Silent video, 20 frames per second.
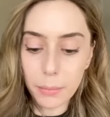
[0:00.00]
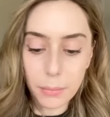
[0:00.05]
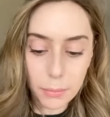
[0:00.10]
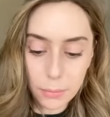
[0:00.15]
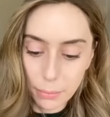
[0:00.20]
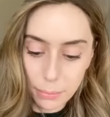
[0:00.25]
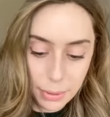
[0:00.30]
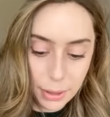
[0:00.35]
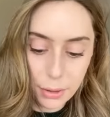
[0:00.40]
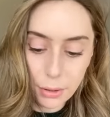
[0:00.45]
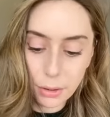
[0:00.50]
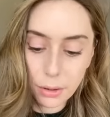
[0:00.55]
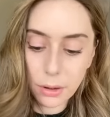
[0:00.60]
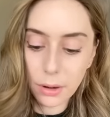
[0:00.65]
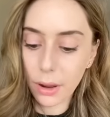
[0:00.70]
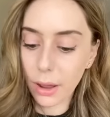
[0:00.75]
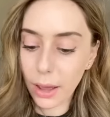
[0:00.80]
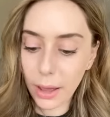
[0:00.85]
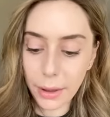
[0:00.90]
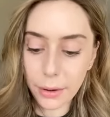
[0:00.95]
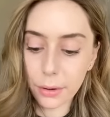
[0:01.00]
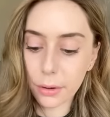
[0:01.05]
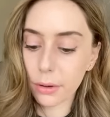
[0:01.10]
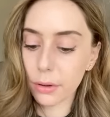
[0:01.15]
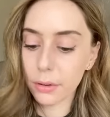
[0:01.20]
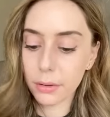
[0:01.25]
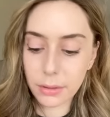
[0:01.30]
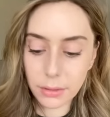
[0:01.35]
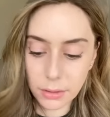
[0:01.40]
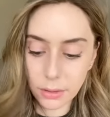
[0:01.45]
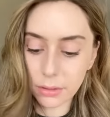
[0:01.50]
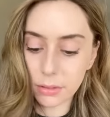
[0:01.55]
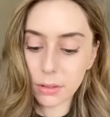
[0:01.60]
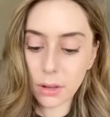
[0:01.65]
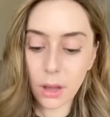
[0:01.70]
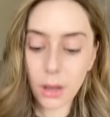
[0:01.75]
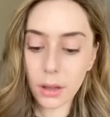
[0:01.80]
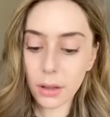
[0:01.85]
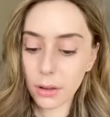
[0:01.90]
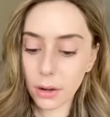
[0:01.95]
Better, higher, does
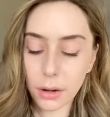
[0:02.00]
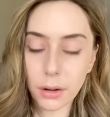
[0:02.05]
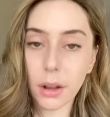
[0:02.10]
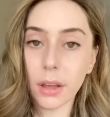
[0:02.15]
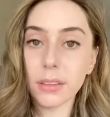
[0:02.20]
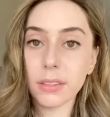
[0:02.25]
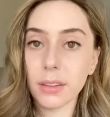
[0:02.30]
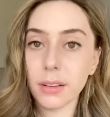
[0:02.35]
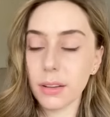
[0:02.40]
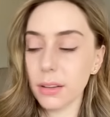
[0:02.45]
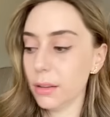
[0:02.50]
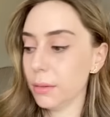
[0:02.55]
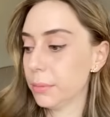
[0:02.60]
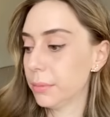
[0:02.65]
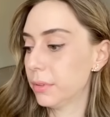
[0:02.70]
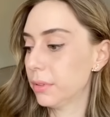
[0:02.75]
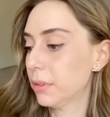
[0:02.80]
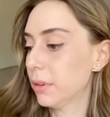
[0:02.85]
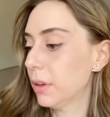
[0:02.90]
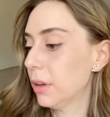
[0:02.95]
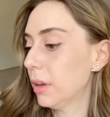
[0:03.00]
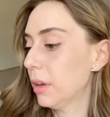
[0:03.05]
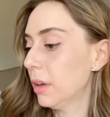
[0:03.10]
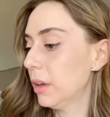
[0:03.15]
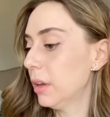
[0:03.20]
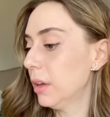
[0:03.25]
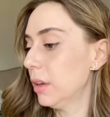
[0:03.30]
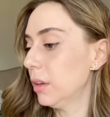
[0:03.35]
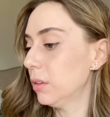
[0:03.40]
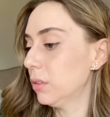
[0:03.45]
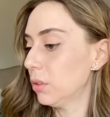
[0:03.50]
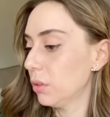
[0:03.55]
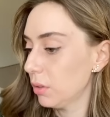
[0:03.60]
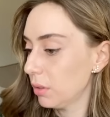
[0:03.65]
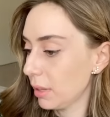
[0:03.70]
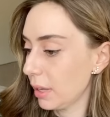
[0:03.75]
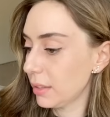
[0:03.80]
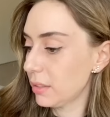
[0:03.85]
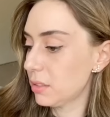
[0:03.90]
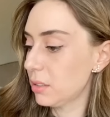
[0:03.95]
not are not synonyms. So
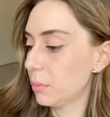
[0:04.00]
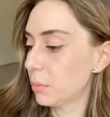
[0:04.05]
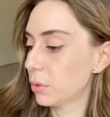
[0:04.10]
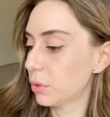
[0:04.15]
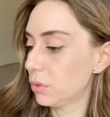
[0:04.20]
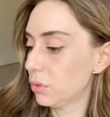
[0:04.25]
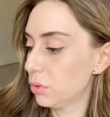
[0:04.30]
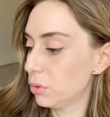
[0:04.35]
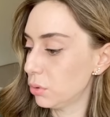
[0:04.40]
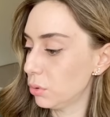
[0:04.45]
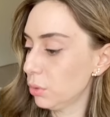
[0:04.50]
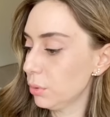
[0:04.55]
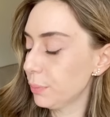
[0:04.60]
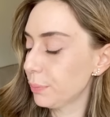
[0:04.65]
that's number two.